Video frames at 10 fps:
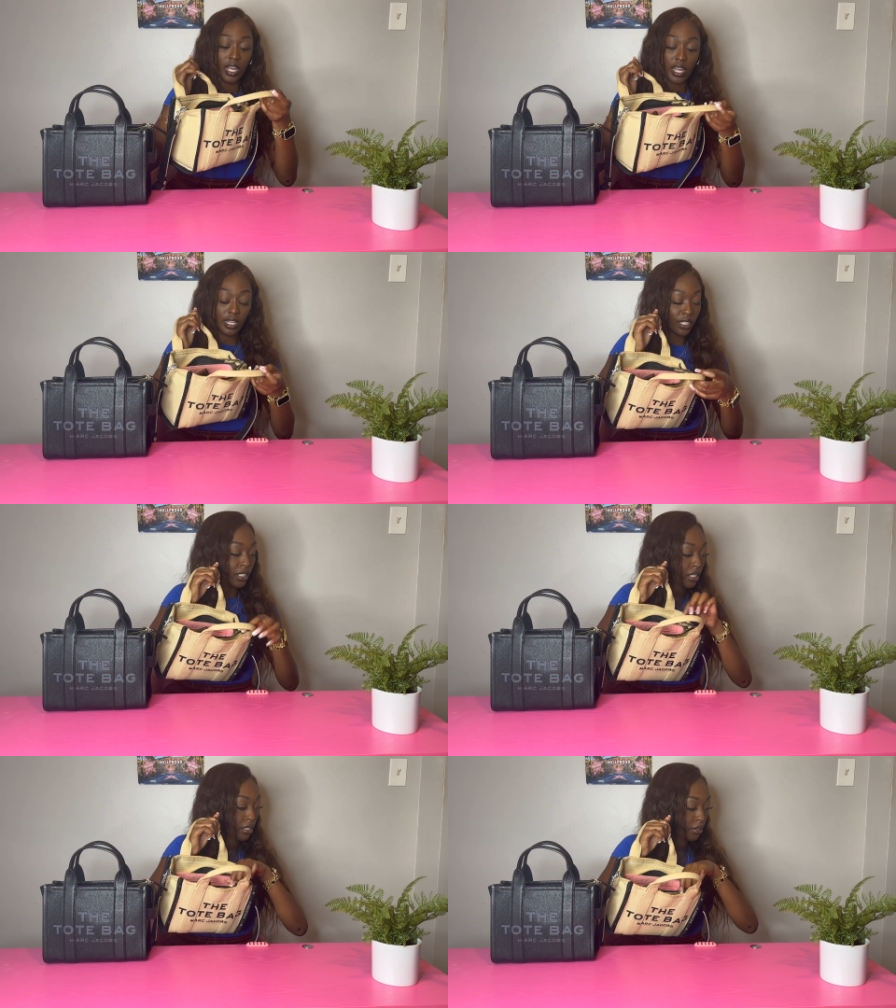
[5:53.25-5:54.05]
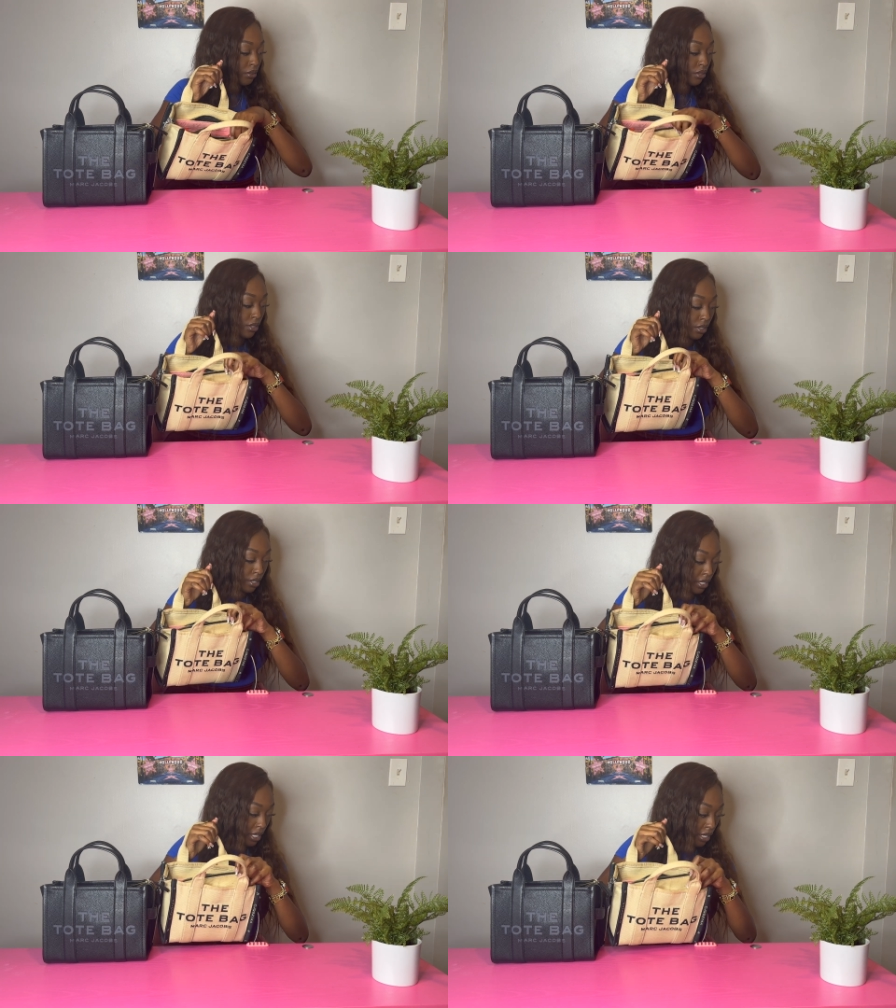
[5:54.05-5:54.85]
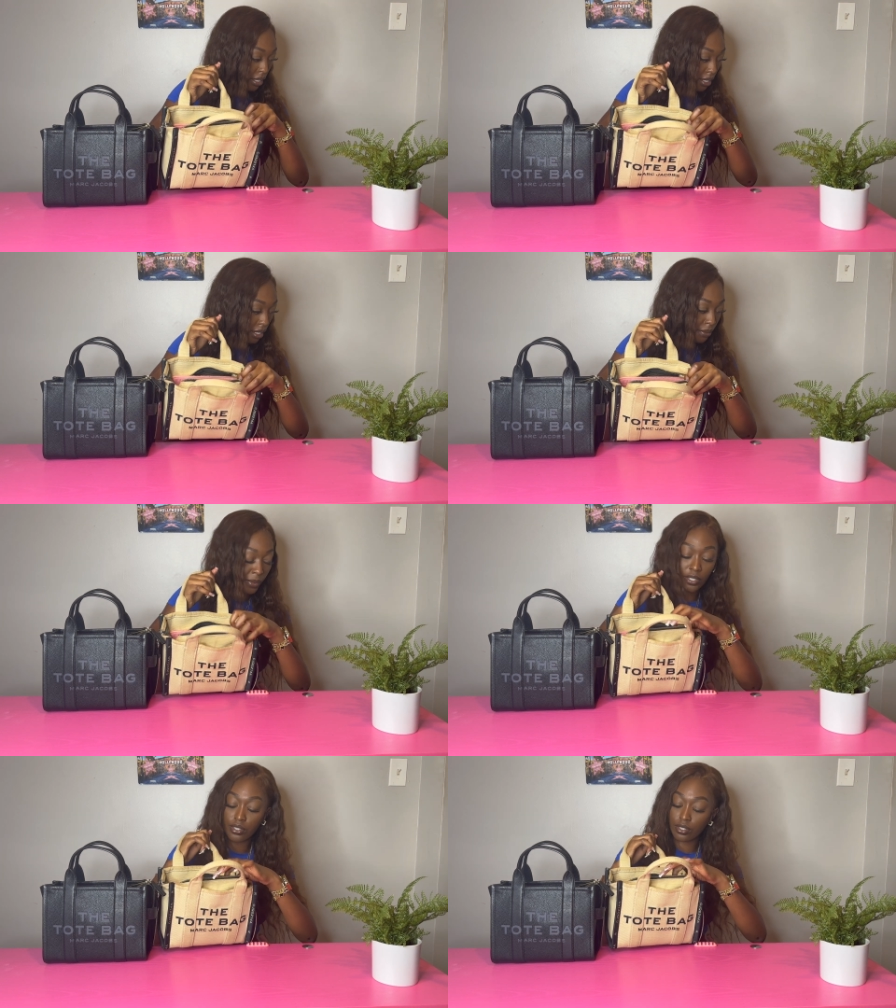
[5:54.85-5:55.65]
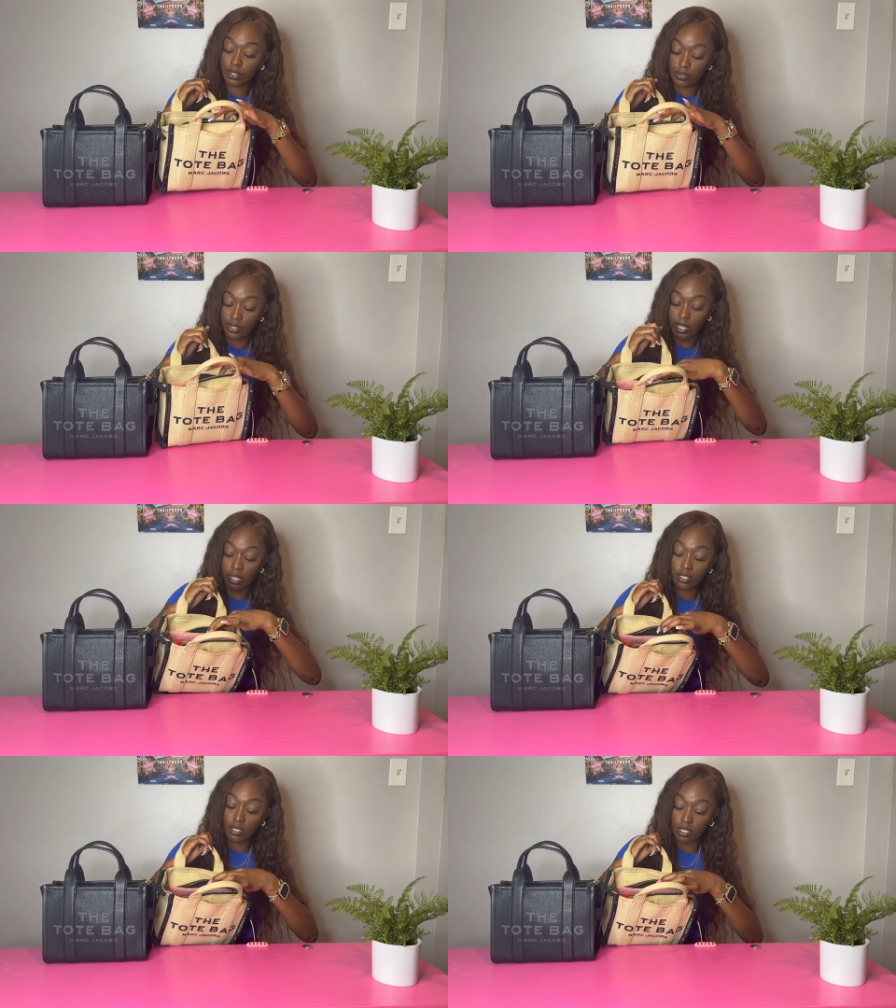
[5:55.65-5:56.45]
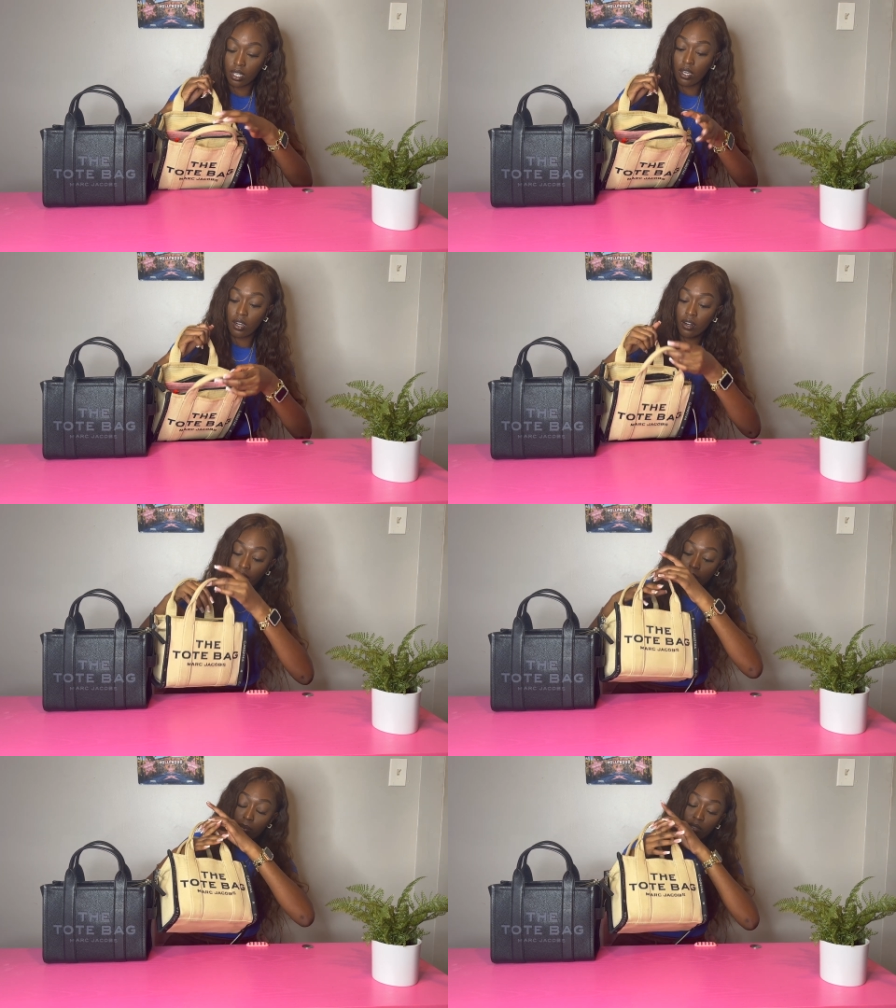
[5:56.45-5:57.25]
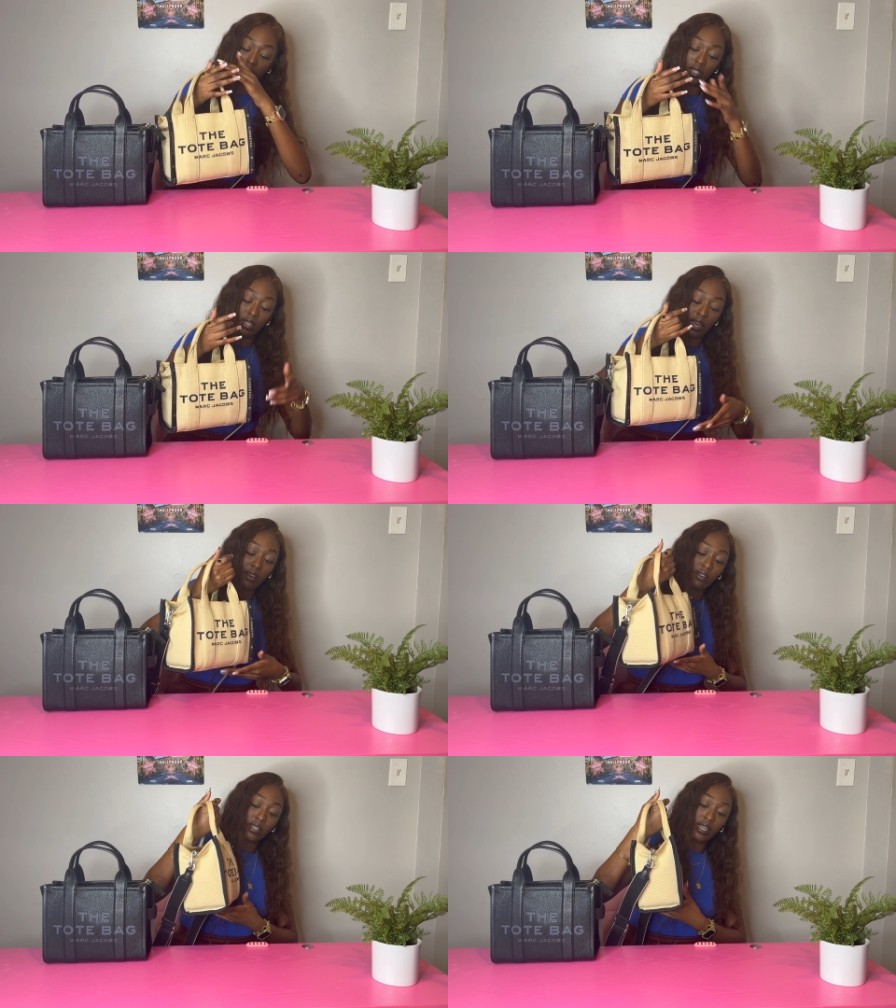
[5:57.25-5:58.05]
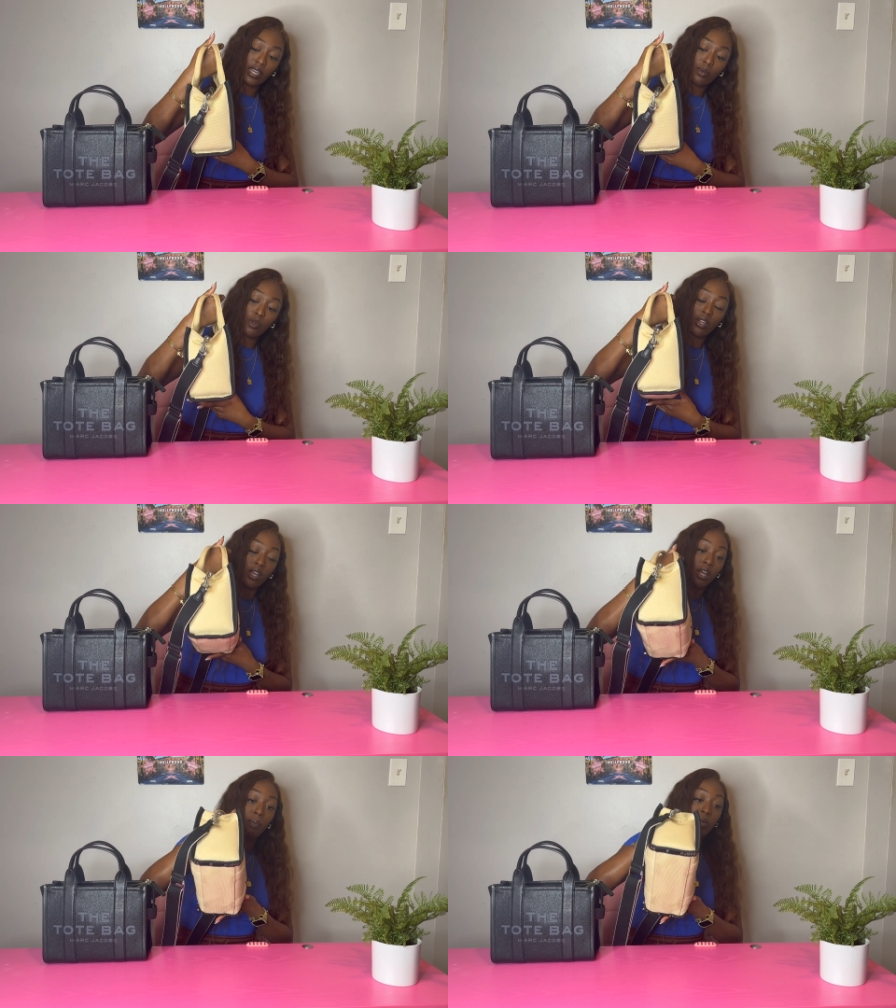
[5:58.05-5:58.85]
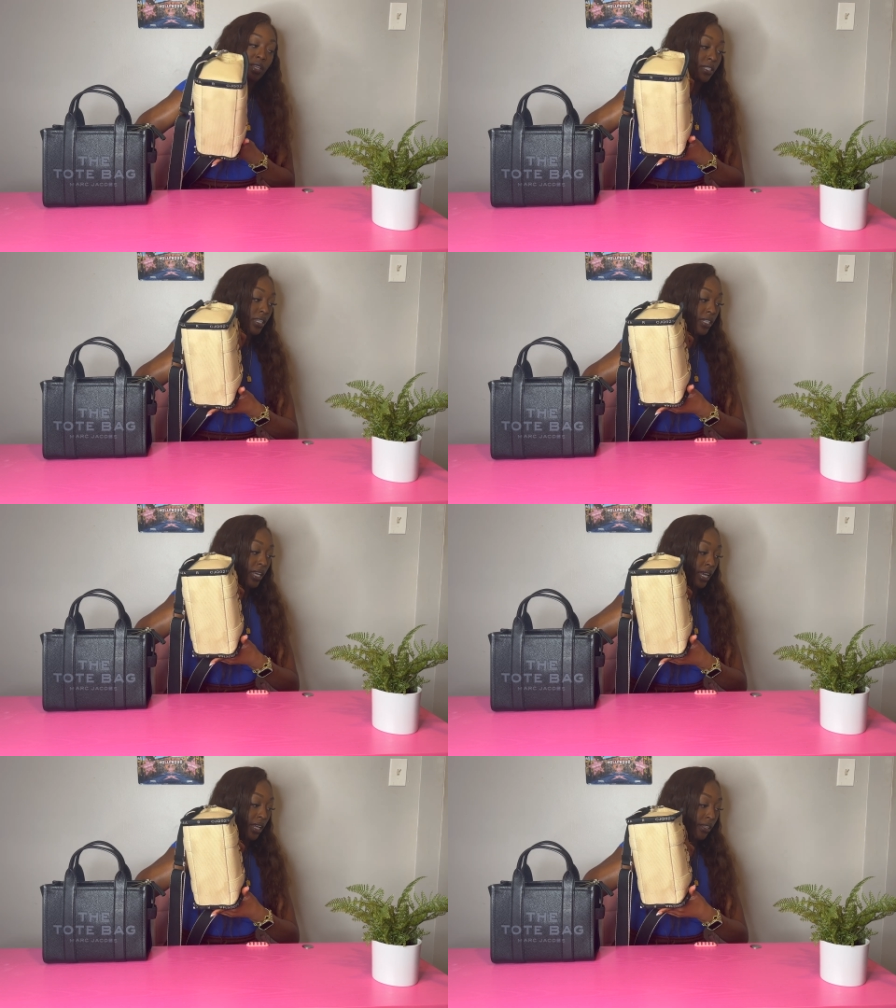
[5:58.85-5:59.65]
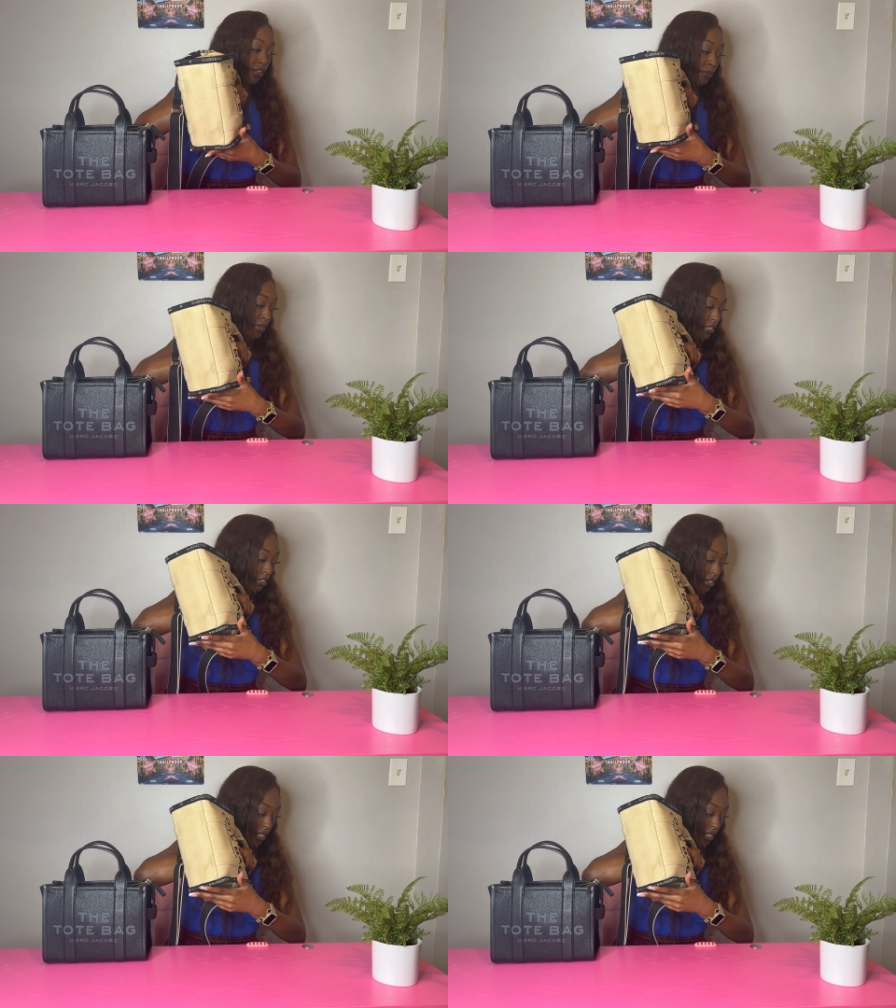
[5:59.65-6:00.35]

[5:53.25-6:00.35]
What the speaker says: It's just a little dirty. I'm not sure if you guys are able to see that on camera, but it did get a little bit dirty.